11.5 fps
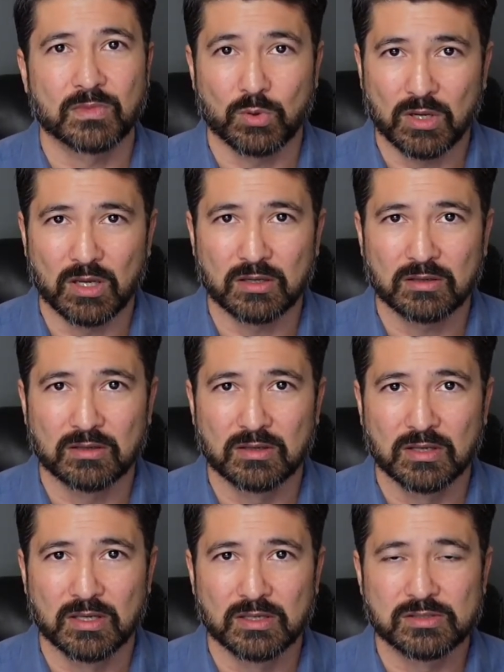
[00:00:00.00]
Okay?
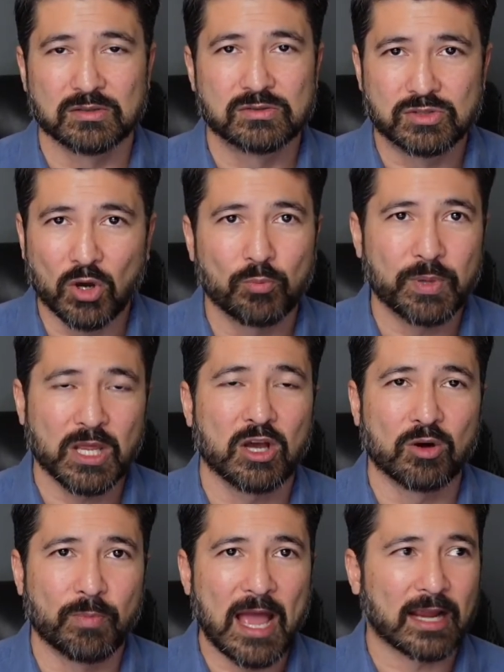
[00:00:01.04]
So don't be
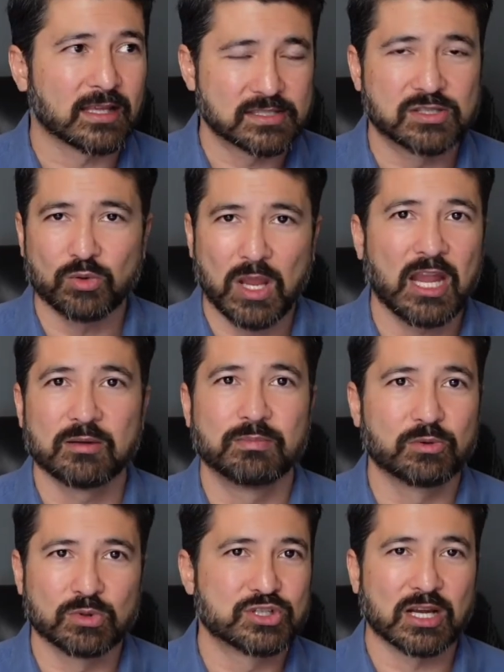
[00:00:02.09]
held back. It's okay to be
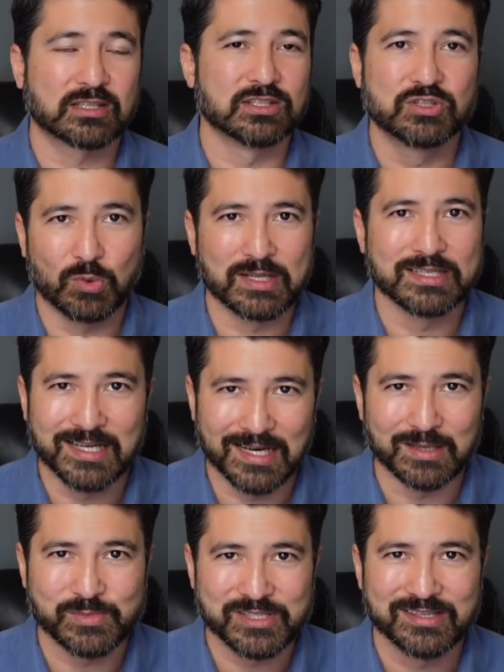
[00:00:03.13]
rejected 20
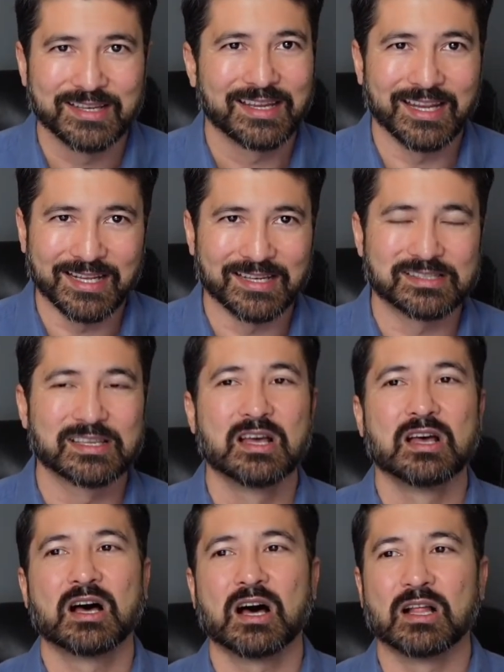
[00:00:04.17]
times. It is.
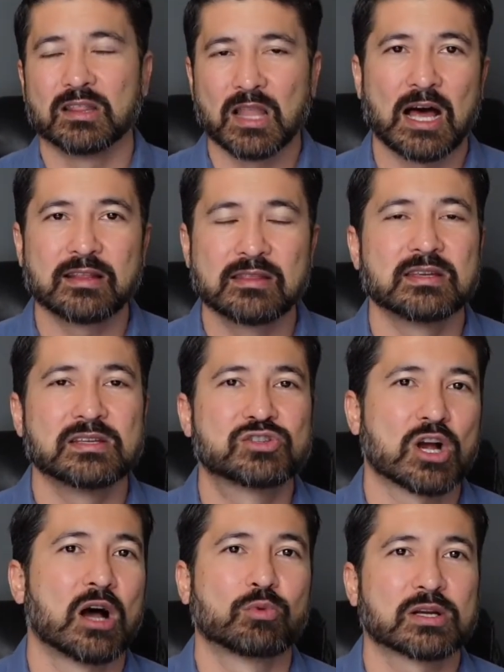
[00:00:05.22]
A lot of these
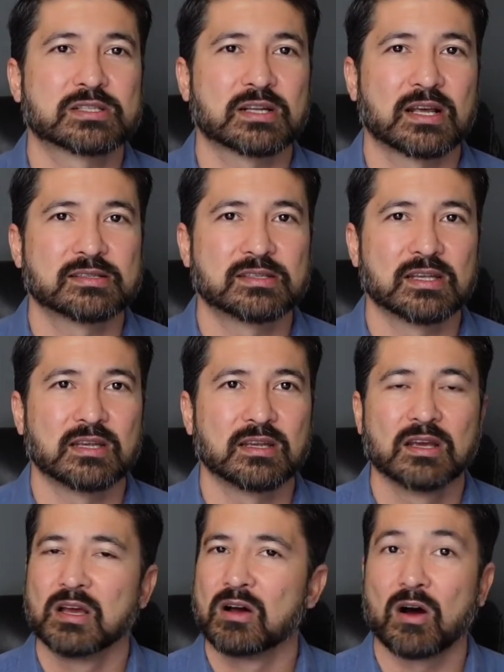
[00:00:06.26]
job recs that I see
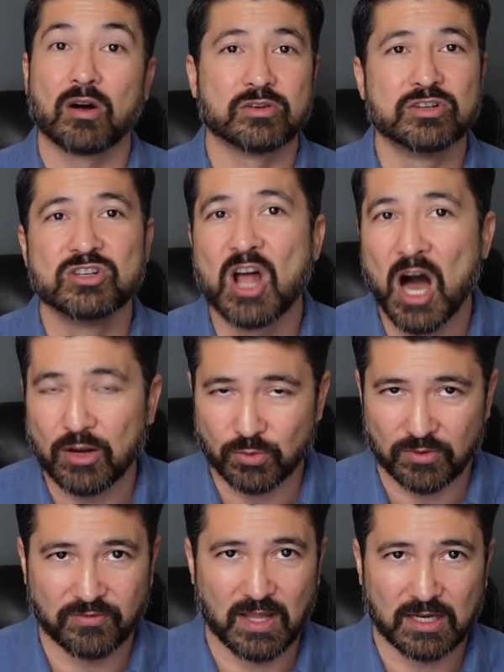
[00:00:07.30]
are not
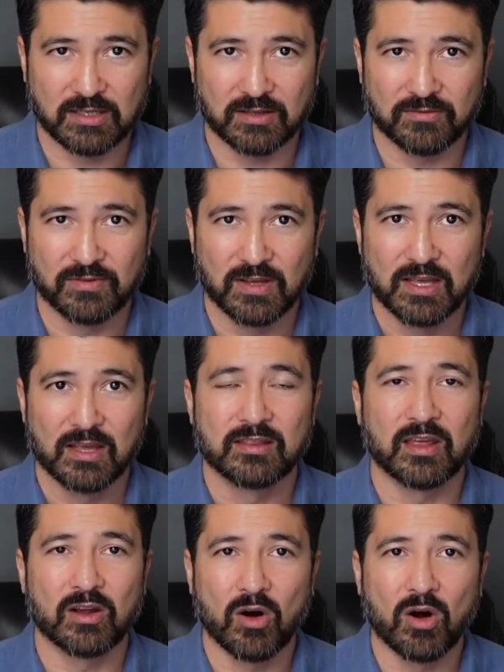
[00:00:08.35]
reflective.
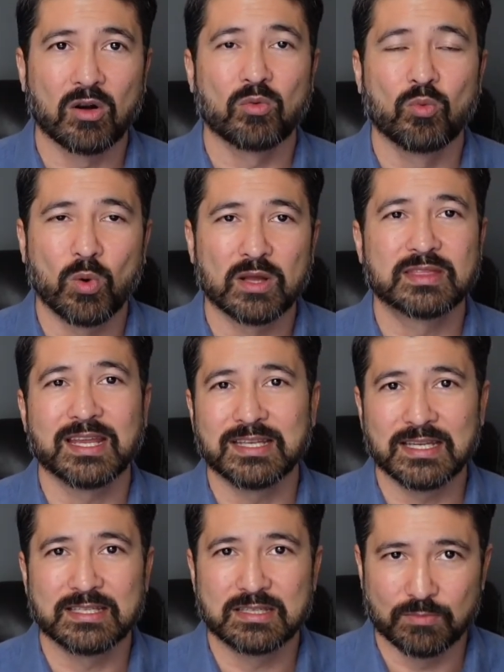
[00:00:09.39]
They aren't what they
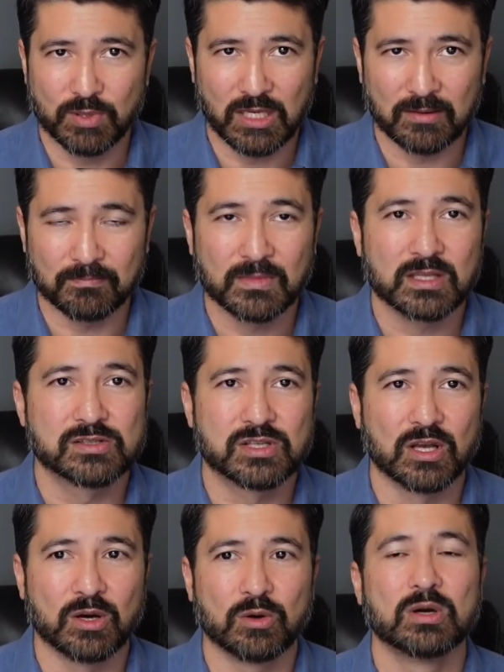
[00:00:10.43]
need to be.
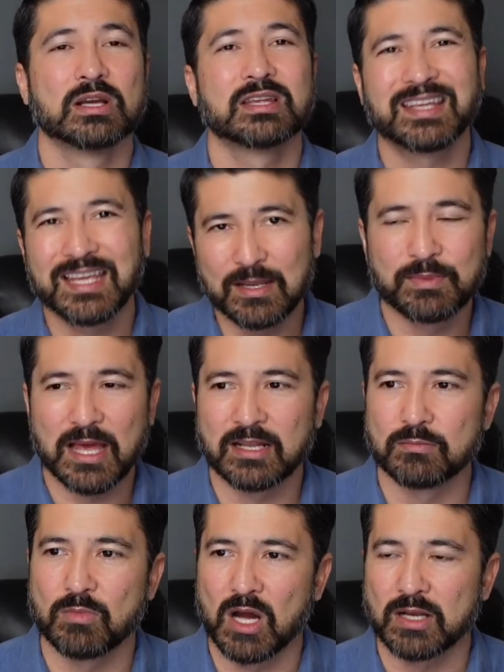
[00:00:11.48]
So keep that in
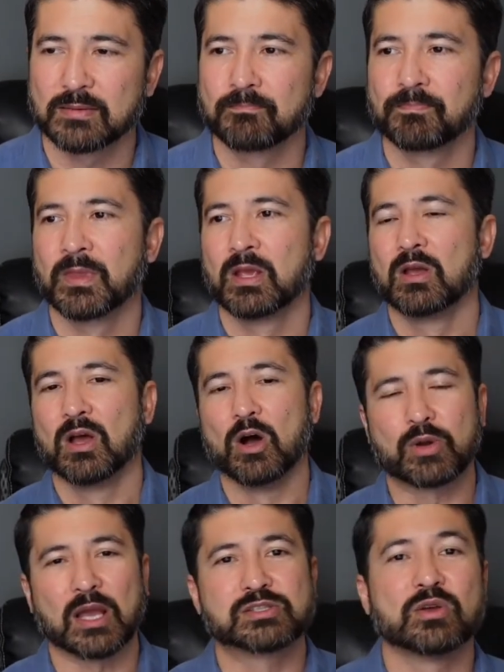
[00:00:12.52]
mind.
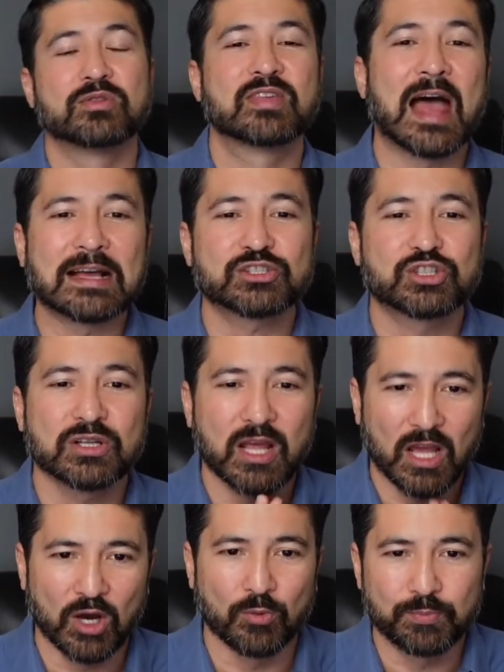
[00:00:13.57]
Okay, so that should
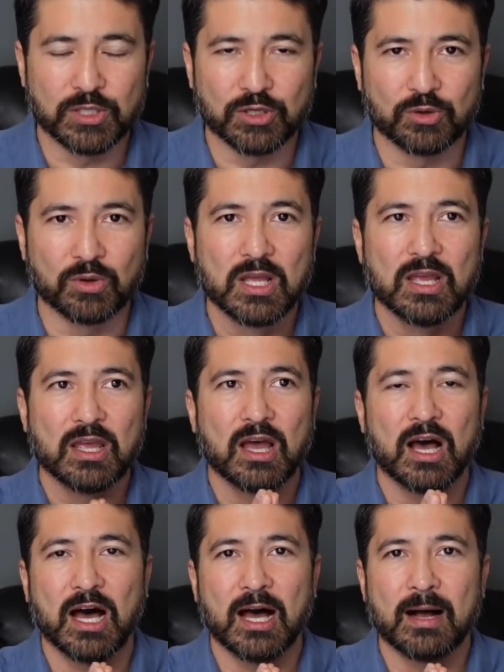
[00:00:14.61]
help you
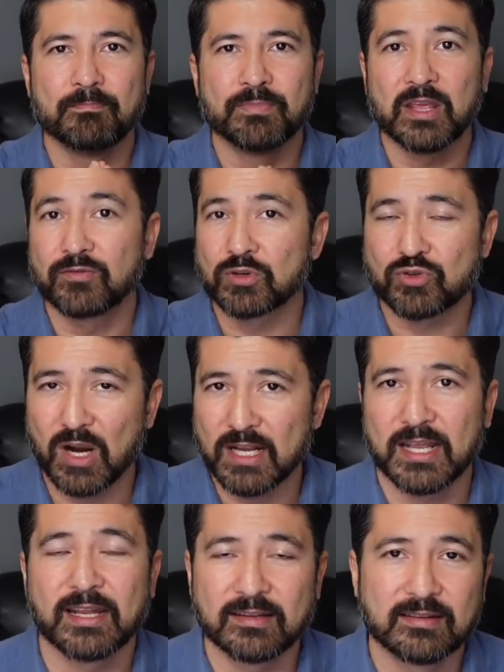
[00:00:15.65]
if you're trying to
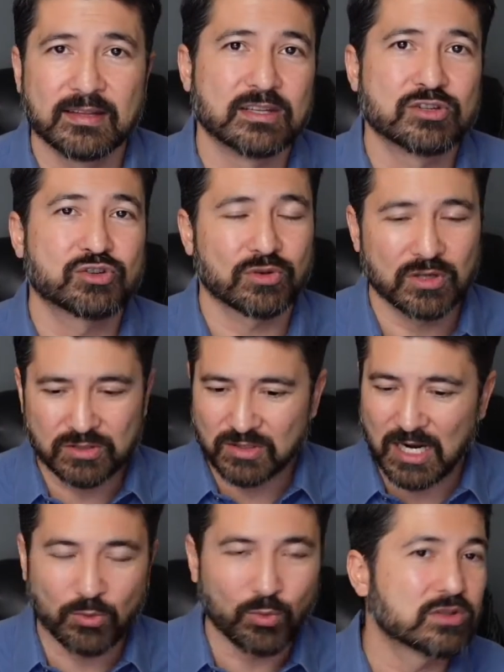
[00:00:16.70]
get into the industry and you
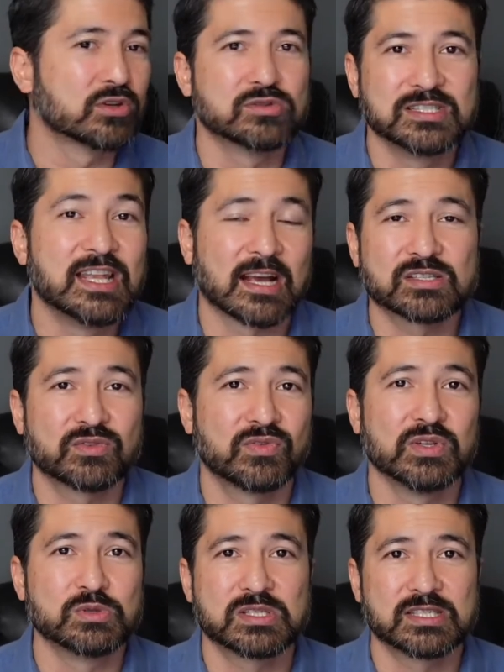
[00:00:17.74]
kind of those next
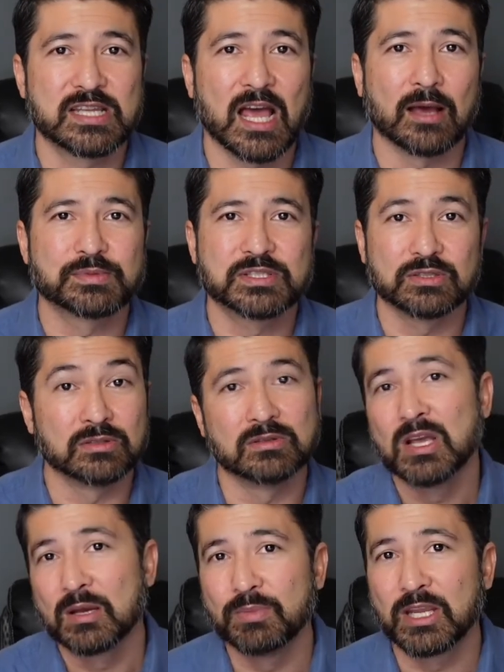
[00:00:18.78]
few steps to
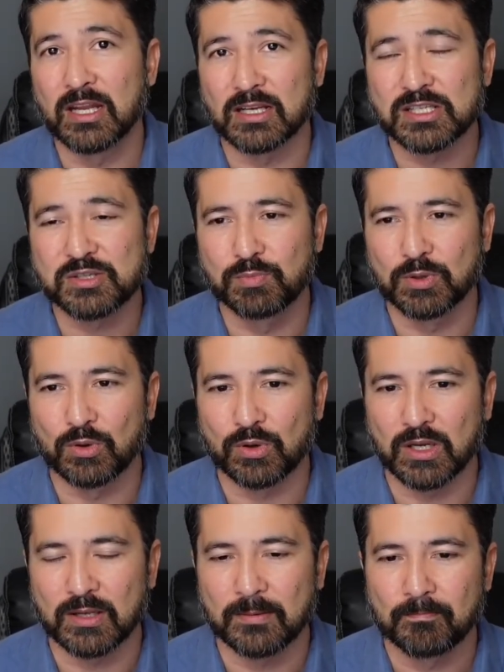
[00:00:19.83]
begin
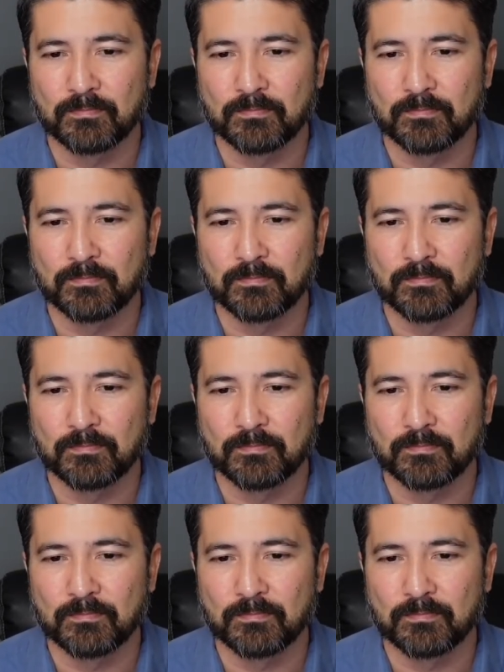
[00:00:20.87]
exploring.